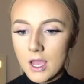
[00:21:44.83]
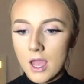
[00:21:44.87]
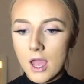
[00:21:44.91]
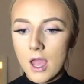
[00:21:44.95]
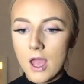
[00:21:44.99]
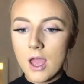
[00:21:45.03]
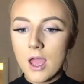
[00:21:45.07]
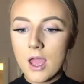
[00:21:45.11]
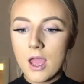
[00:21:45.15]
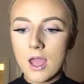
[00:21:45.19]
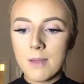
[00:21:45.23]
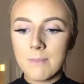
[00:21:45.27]

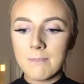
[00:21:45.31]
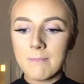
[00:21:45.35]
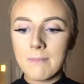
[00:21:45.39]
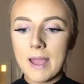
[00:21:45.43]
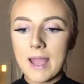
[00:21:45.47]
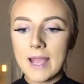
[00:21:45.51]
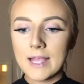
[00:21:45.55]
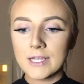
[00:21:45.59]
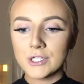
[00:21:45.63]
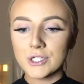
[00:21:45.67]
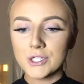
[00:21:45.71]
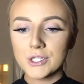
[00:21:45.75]

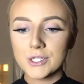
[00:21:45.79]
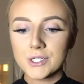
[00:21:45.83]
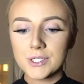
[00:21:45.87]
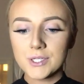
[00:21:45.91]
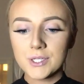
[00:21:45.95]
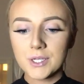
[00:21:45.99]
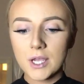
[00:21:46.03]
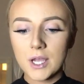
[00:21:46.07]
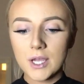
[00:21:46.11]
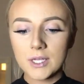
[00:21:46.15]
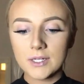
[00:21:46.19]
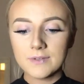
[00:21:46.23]
and just to
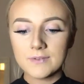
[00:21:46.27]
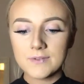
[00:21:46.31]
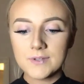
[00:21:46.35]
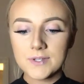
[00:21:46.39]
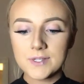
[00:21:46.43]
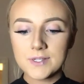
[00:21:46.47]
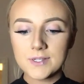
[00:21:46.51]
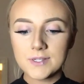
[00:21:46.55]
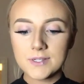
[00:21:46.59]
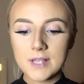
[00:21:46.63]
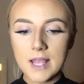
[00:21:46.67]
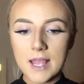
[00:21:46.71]
kind of
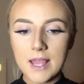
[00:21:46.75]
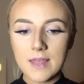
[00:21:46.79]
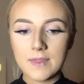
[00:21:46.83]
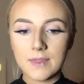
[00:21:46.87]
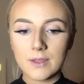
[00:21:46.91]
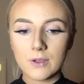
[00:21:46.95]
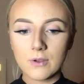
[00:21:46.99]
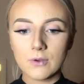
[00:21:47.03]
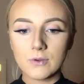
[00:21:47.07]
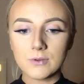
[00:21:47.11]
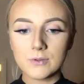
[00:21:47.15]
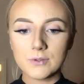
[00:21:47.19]
set the
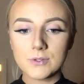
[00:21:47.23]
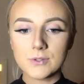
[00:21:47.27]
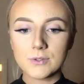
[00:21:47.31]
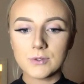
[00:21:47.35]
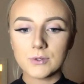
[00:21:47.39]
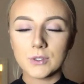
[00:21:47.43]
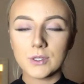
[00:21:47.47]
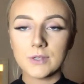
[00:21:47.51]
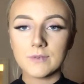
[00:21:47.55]
contour